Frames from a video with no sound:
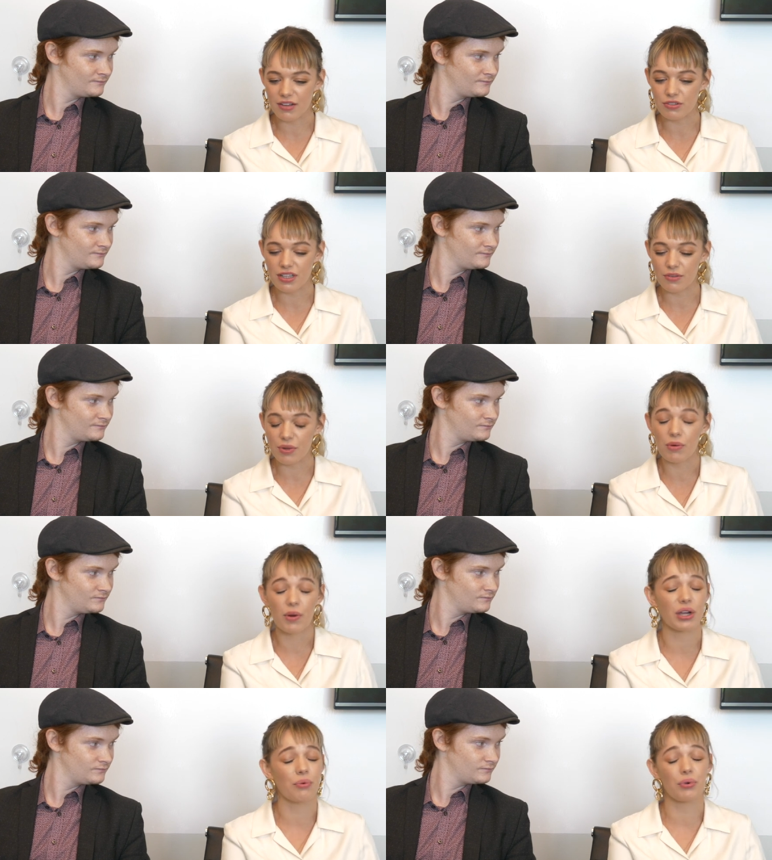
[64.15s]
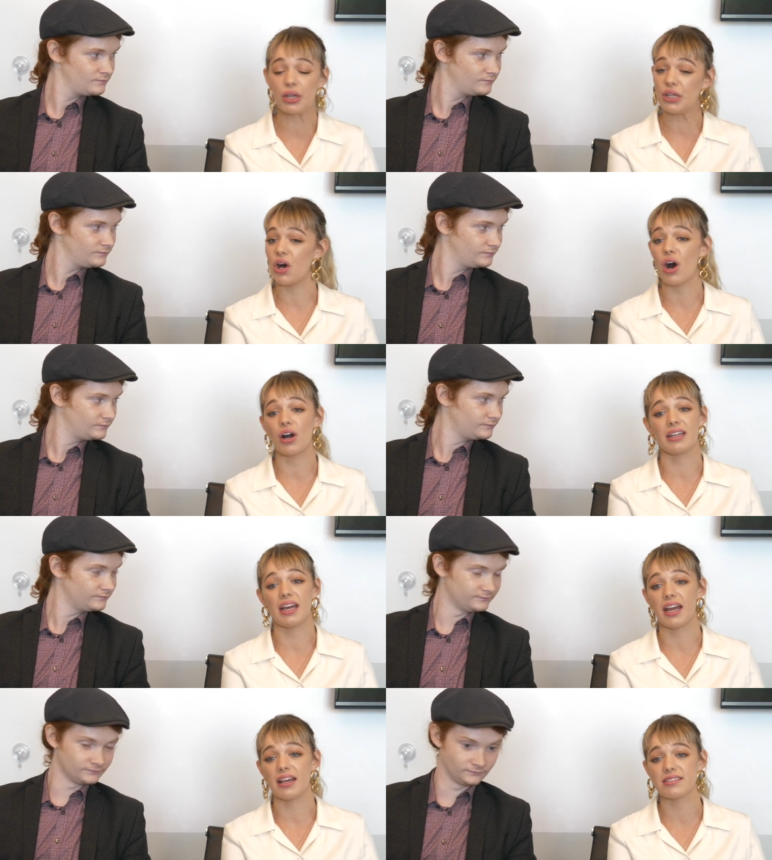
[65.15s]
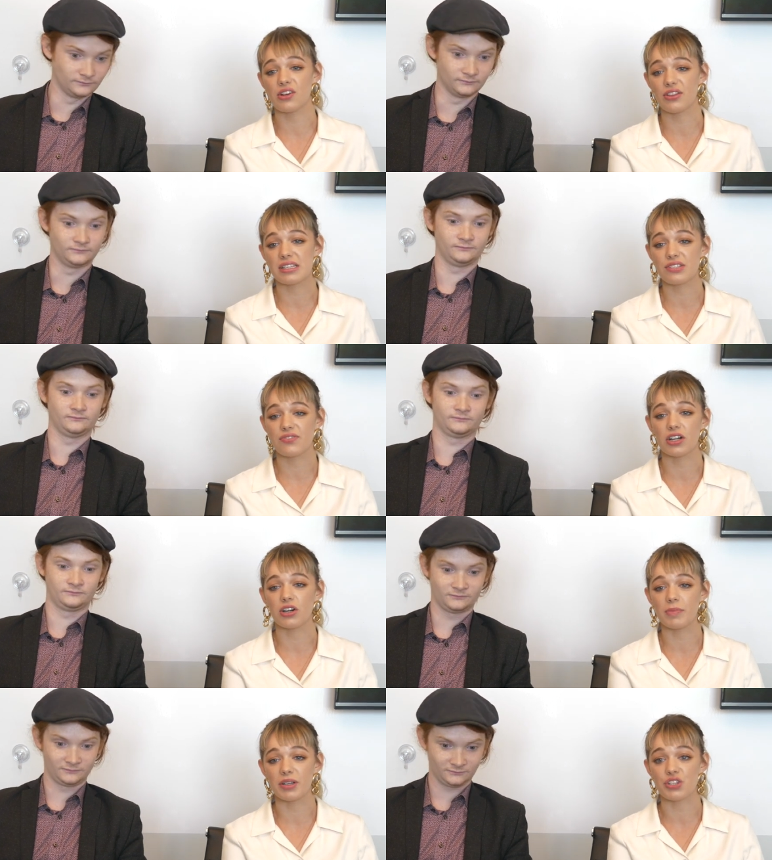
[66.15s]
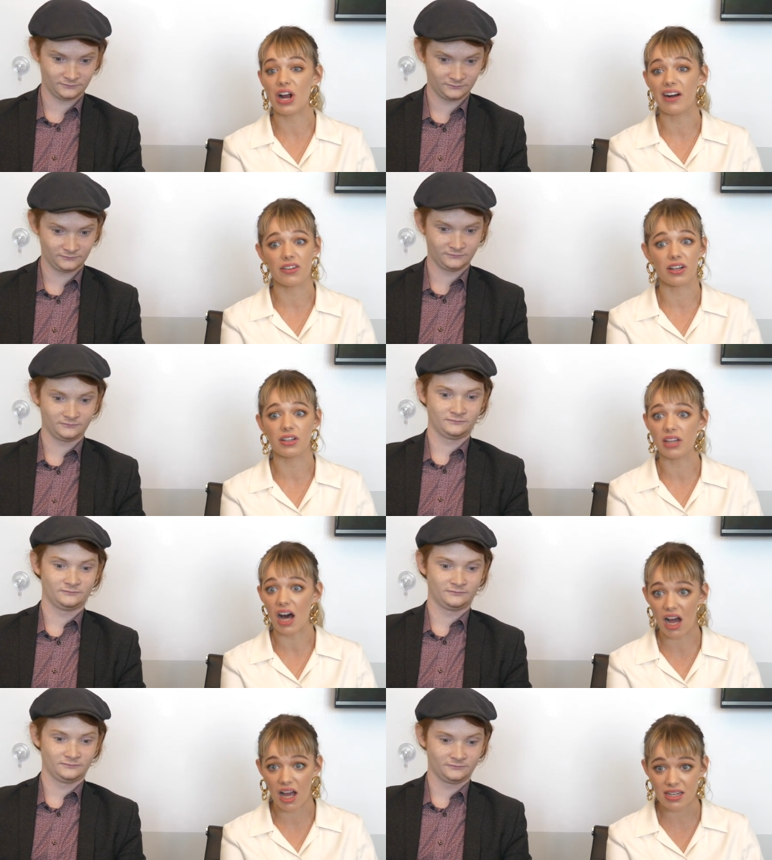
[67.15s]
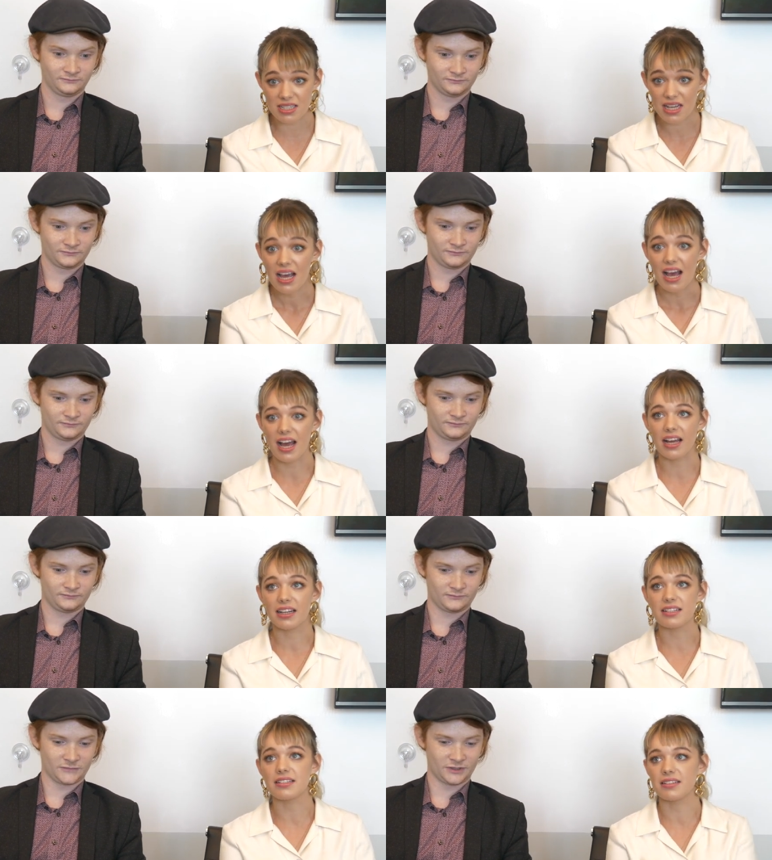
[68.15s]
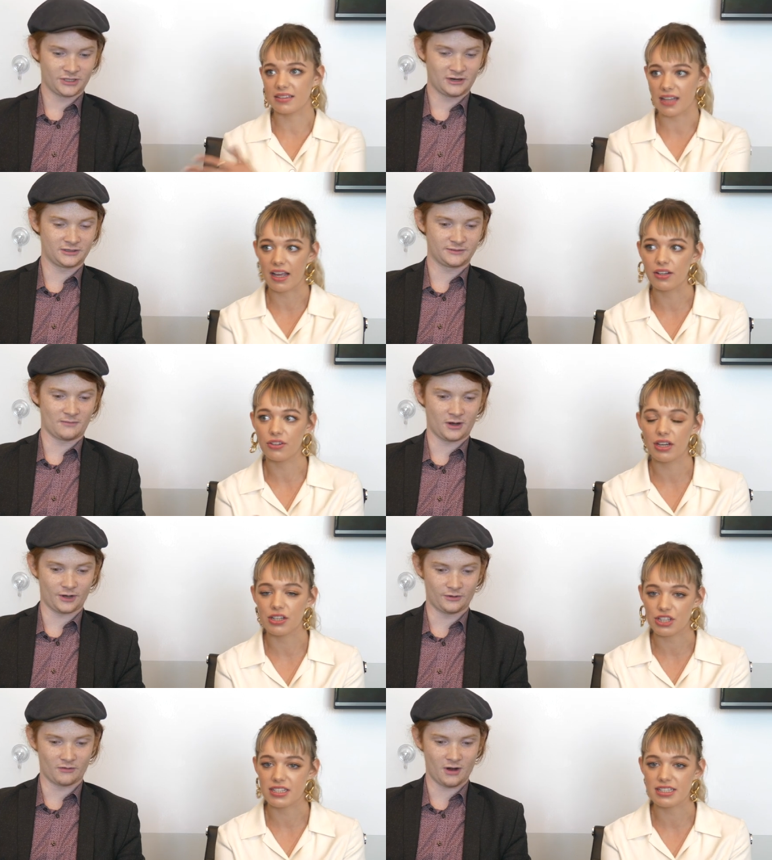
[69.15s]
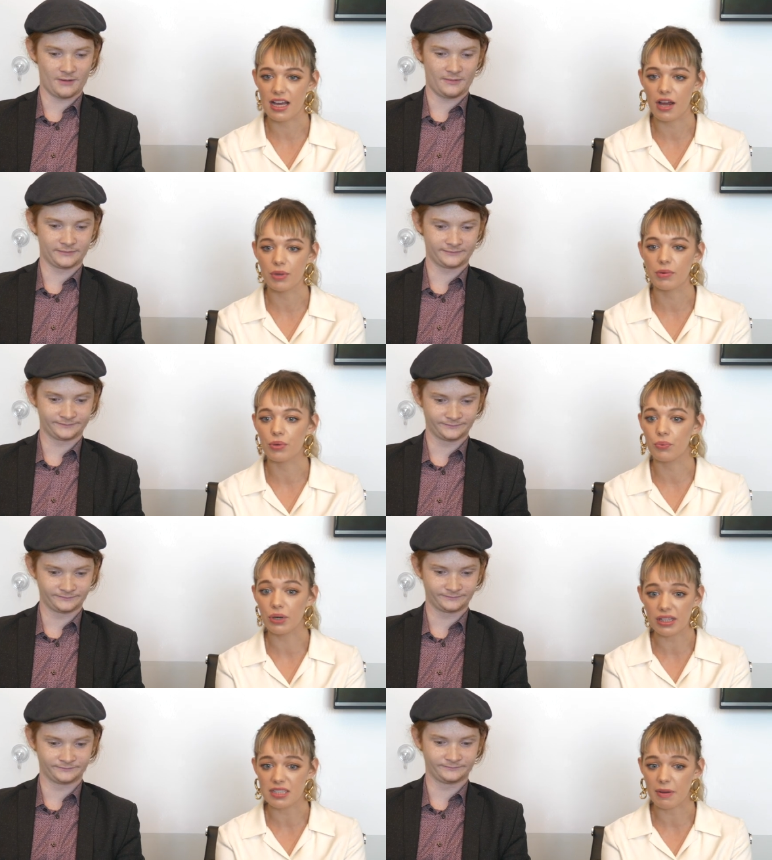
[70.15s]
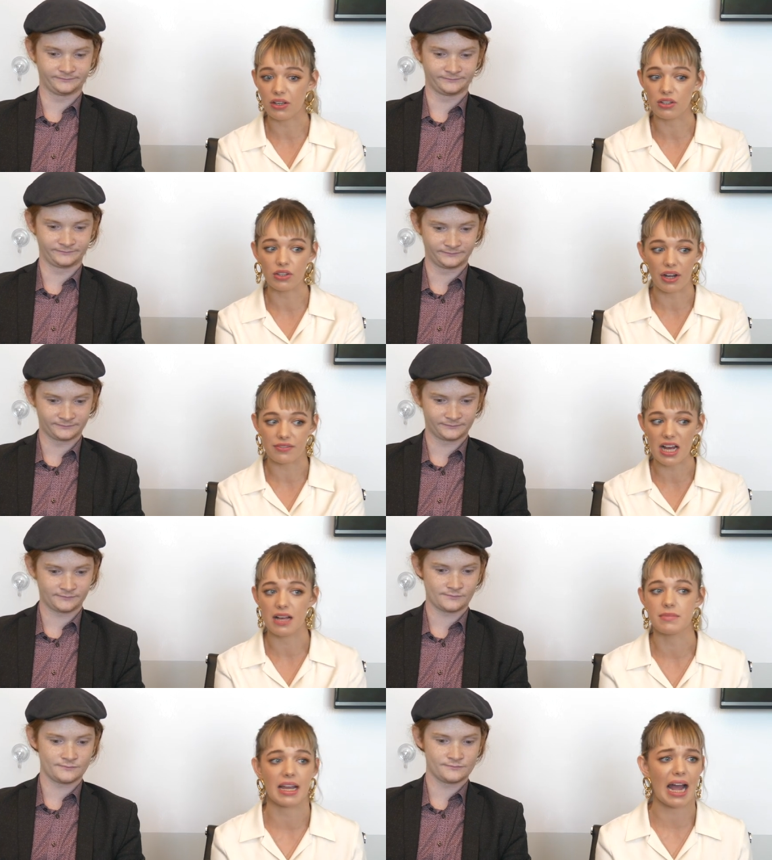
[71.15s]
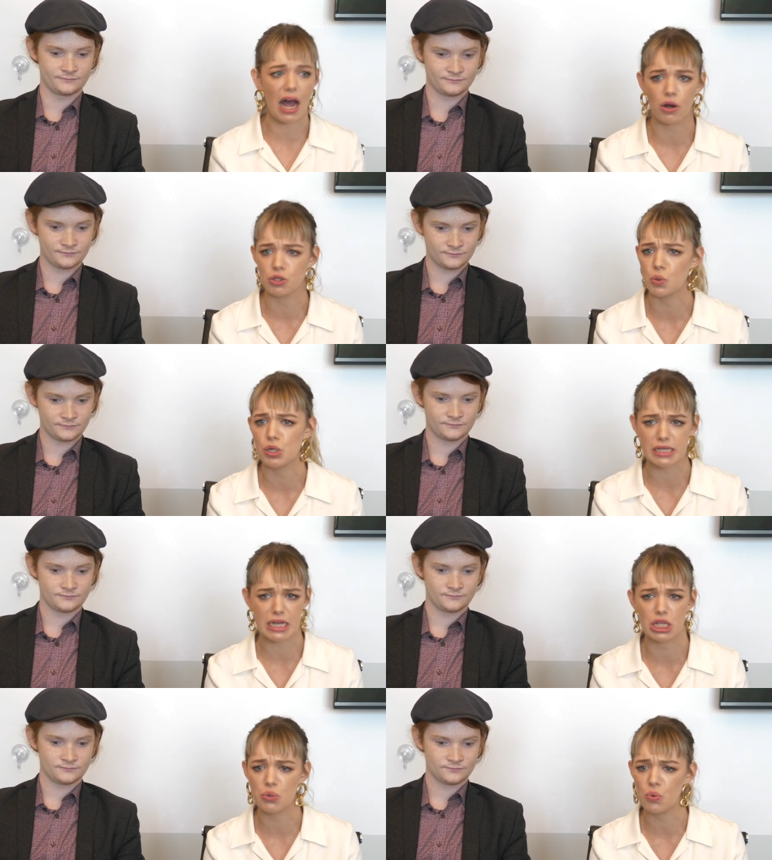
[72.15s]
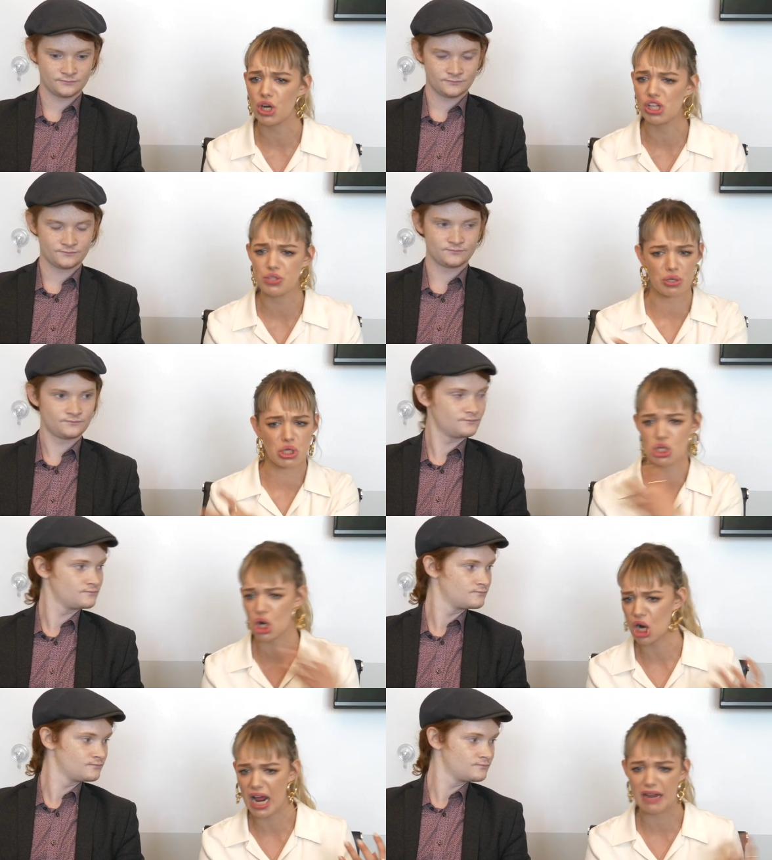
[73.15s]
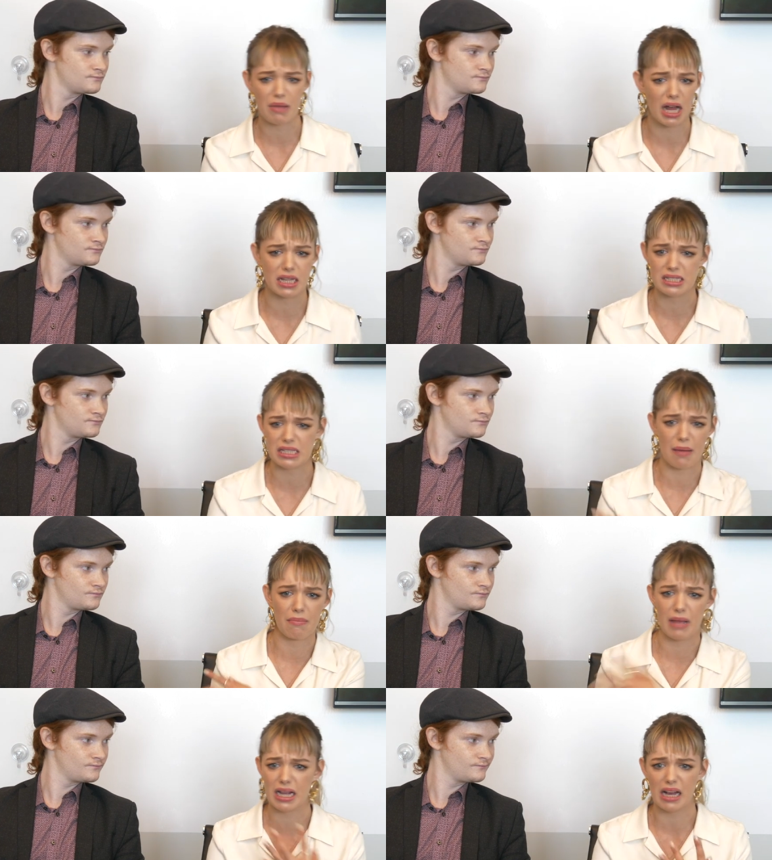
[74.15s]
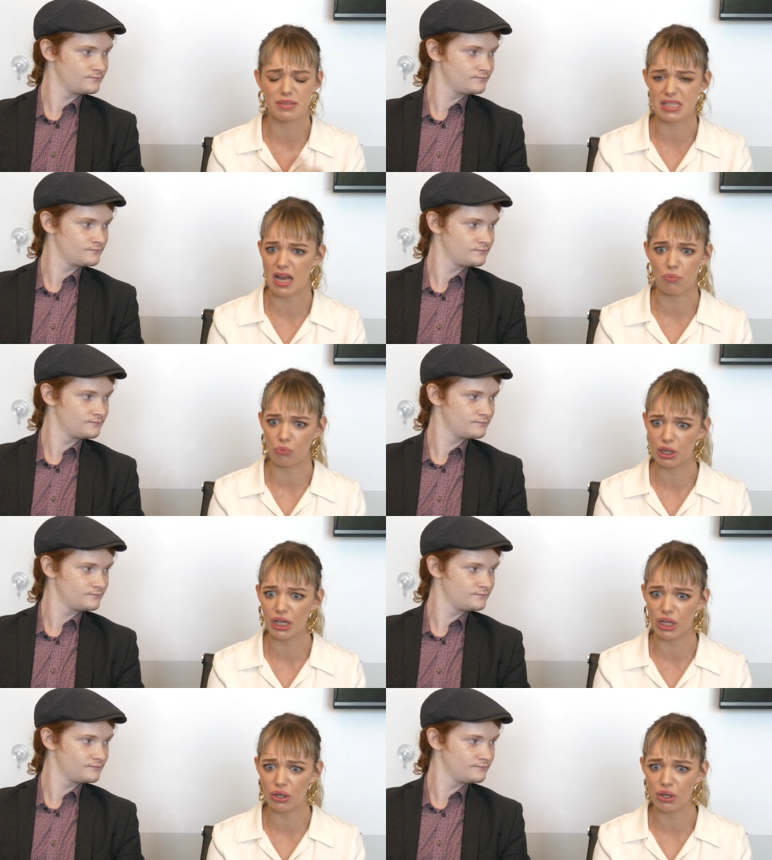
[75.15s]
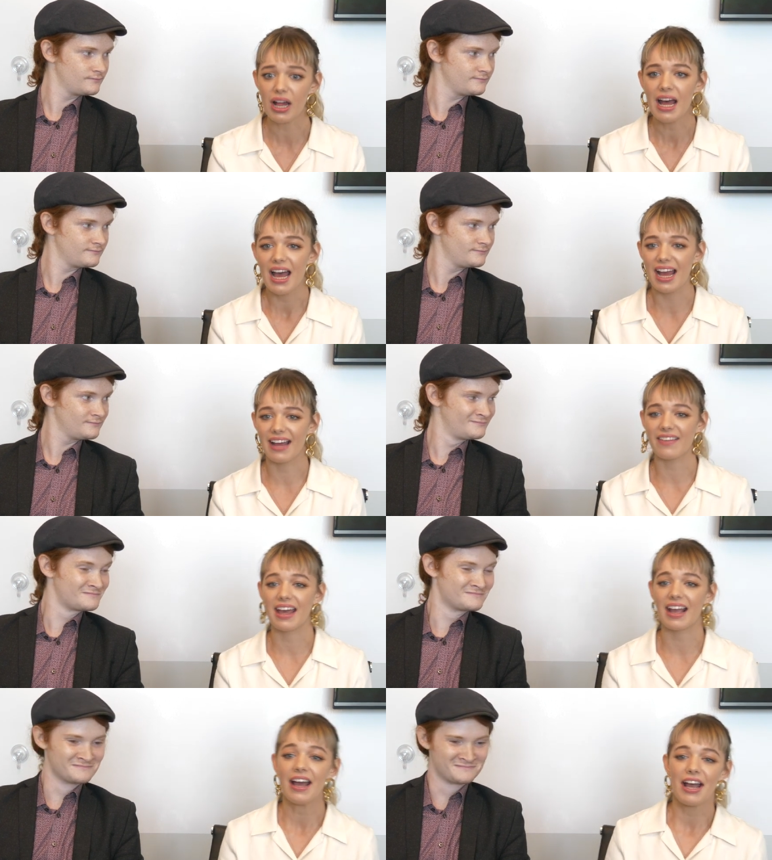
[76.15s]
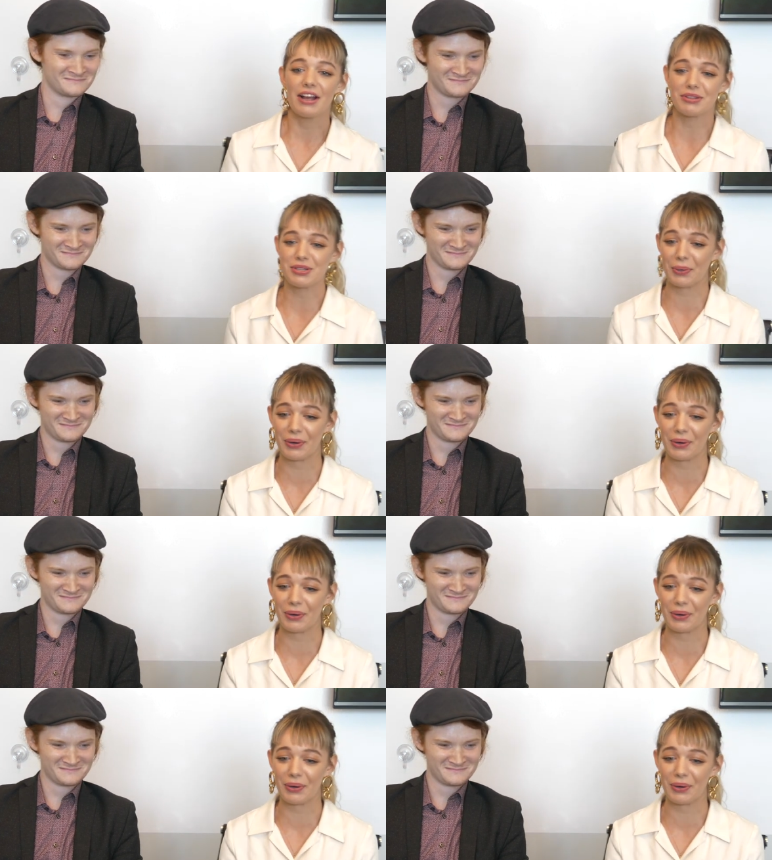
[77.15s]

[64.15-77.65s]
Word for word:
Speaker 1: it, we were working really long days on mm-hmm. this film and traveling a lot and like luke had just said we were really spending a lot of time like outdoors in the woods with dirt and mud some makeup some real and like it's